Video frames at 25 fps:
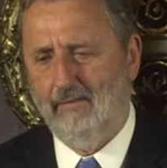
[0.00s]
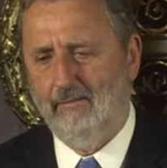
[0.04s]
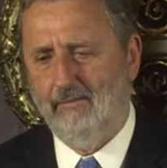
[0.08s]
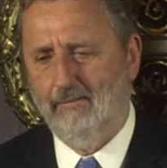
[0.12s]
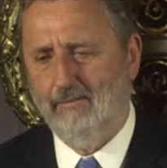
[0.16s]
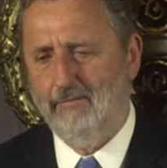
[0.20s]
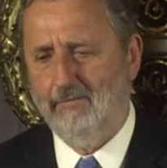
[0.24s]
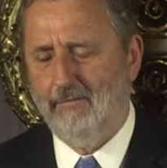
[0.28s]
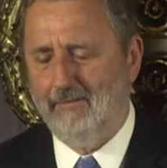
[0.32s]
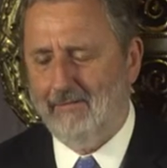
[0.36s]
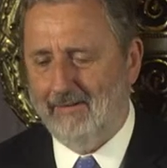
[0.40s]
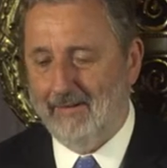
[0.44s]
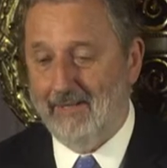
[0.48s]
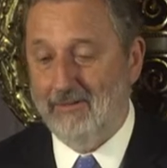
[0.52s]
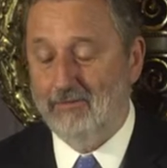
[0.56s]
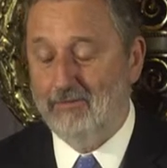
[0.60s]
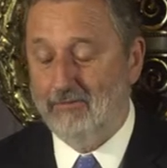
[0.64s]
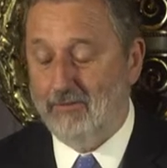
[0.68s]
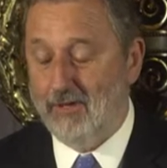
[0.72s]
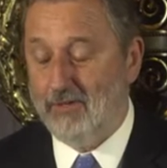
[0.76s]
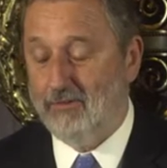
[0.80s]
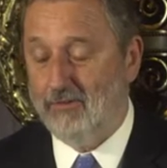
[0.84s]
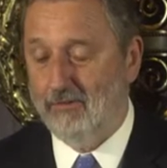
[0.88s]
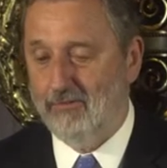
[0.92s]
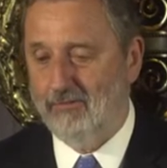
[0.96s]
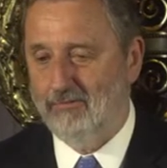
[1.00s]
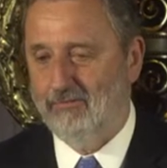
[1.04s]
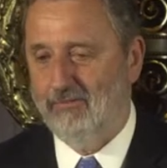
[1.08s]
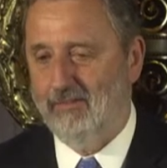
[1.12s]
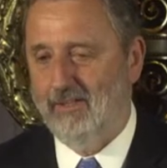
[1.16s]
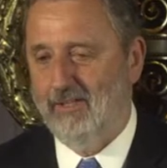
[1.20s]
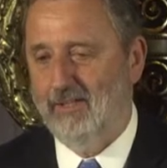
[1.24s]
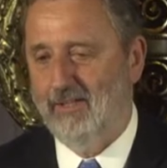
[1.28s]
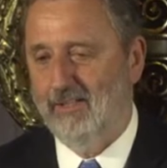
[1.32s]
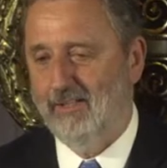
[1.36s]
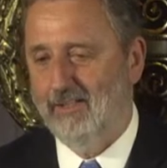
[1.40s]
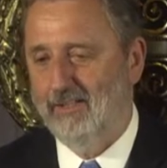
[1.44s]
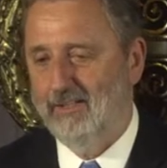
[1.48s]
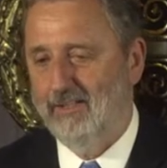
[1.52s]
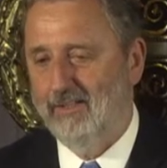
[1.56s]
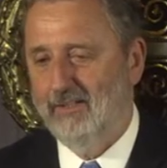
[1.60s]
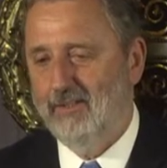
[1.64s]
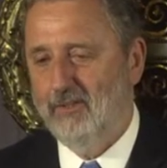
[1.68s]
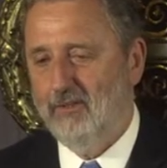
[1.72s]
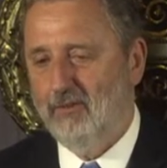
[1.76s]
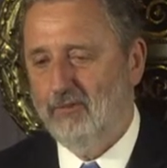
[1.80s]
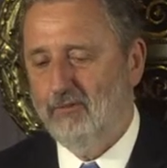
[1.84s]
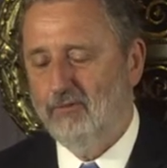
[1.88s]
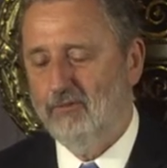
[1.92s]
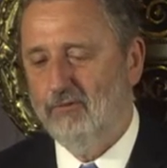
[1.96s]
it was very interesting to hear
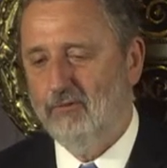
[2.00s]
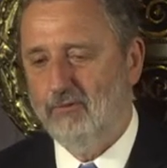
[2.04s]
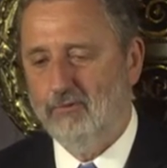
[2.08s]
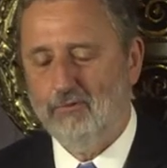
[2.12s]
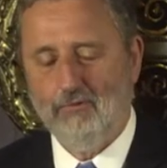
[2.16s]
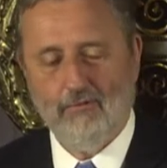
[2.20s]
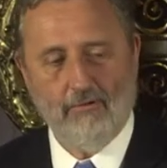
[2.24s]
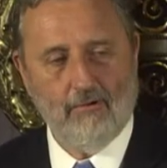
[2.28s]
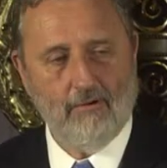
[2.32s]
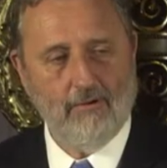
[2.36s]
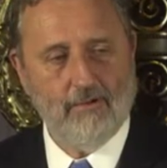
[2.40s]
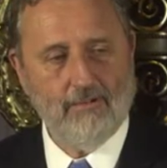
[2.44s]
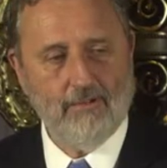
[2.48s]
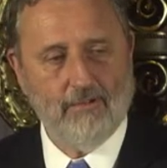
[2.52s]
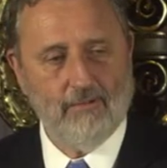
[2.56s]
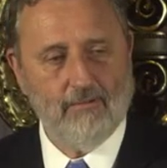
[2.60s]
your stories.